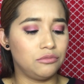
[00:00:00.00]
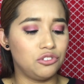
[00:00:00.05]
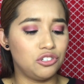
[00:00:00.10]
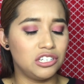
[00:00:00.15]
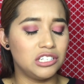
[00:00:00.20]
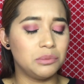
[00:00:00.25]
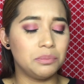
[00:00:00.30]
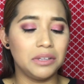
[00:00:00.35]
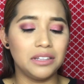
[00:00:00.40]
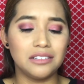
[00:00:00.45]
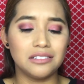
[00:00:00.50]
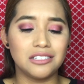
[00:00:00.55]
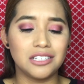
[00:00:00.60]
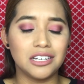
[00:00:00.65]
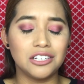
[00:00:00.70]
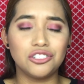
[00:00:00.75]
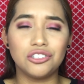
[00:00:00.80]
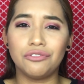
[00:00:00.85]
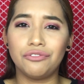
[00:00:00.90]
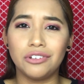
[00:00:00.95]
Just by the
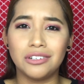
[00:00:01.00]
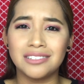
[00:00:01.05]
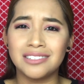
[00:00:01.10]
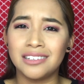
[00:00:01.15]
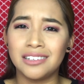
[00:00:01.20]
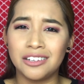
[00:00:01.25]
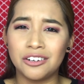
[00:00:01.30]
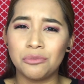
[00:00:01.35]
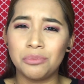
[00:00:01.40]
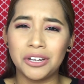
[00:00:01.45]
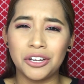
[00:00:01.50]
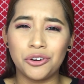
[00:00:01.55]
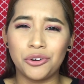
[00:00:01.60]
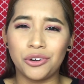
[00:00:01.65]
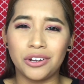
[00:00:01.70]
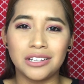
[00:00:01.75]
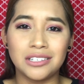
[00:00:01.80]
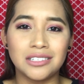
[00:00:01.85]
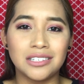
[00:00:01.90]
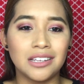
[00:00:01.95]
touch, it feels a little bit
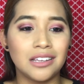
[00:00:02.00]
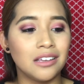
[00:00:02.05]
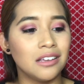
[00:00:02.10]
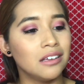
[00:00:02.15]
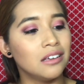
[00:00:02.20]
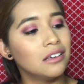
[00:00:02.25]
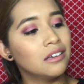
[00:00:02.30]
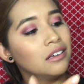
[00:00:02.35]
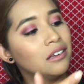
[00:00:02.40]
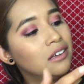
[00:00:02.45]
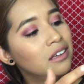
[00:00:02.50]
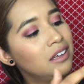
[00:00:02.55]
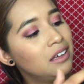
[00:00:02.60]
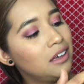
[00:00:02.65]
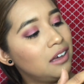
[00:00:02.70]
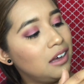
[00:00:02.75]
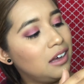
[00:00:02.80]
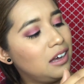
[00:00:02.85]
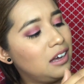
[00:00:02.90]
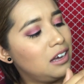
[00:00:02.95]
greasy.
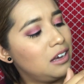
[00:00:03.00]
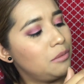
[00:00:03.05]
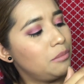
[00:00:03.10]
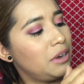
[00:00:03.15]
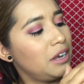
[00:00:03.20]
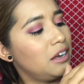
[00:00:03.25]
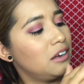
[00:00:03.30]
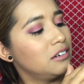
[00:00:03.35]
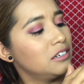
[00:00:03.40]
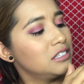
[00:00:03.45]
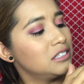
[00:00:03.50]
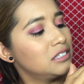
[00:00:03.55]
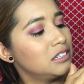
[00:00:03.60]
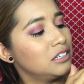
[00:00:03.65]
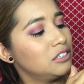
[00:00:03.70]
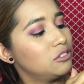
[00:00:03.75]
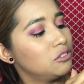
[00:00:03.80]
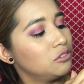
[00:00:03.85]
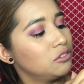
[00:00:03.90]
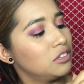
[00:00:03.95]
I
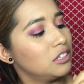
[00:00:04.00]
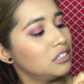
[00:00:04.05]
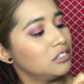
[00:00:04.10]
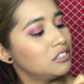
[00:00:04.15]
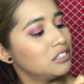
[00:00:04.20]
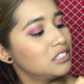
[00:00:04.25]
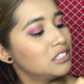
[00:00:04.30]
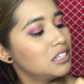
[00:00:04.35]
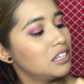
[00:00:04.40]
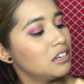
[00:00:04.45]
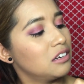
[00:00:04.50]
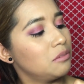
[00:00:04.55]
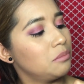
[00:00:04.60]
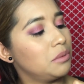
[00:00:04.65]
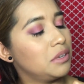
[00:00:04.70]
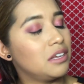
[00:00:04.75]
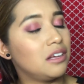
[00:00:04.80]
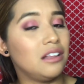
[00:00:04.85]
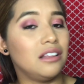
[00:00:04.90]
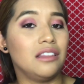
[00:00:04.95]
honestly don't think there's going to
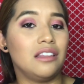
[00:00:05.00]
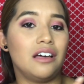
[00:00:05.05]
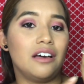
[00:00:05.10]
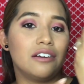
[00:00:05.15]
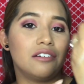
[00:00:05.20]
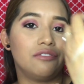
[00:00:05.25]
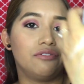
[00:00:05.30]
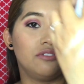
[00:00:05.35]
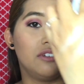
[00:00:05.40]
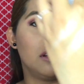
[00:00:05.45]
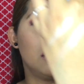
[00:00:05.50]
be a lot of